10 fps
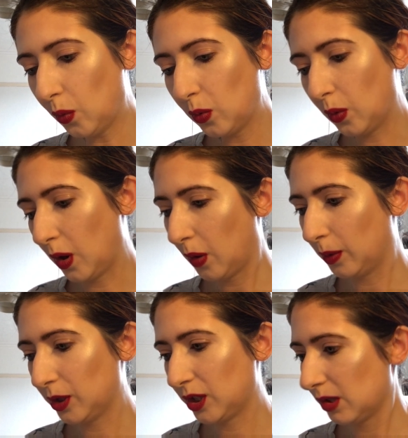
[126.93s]
Oh,
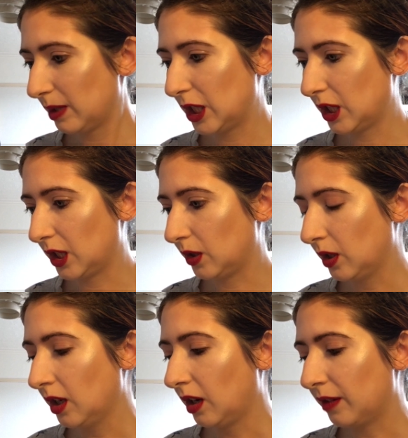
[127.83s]
what shall we do?
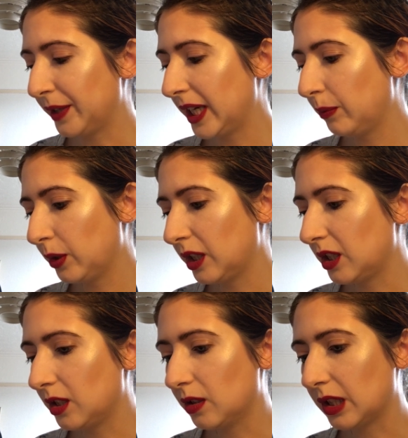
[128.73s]
I really want to
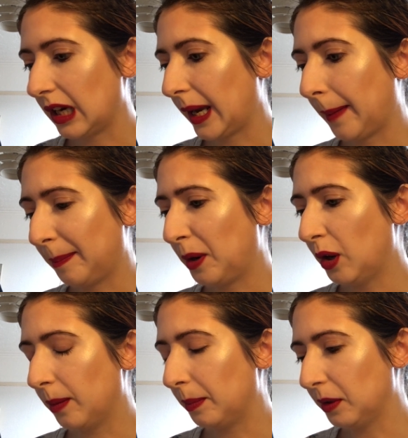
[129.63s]
use like a
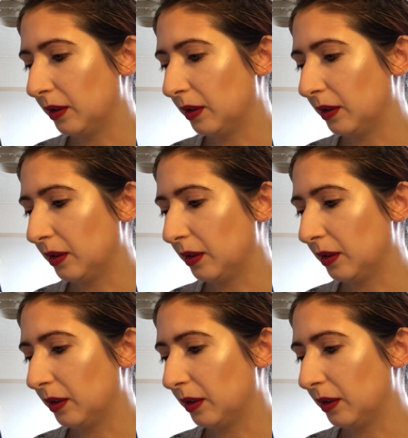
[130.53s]
pop